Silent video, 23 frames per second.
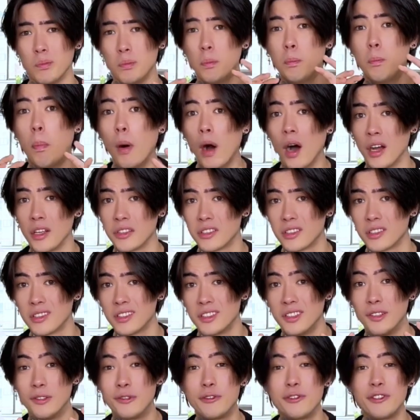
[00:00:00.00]
But
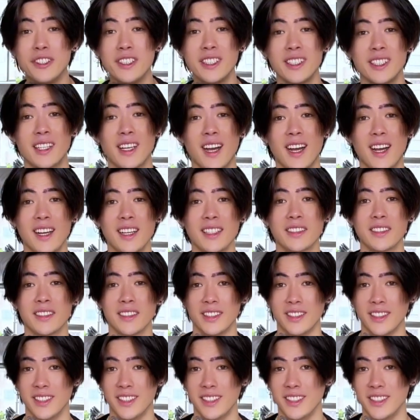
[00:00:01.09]
the thing, guys,
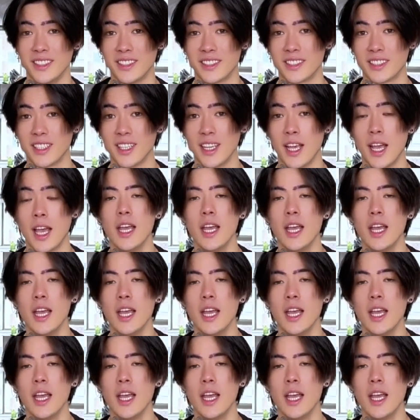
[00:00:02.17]
is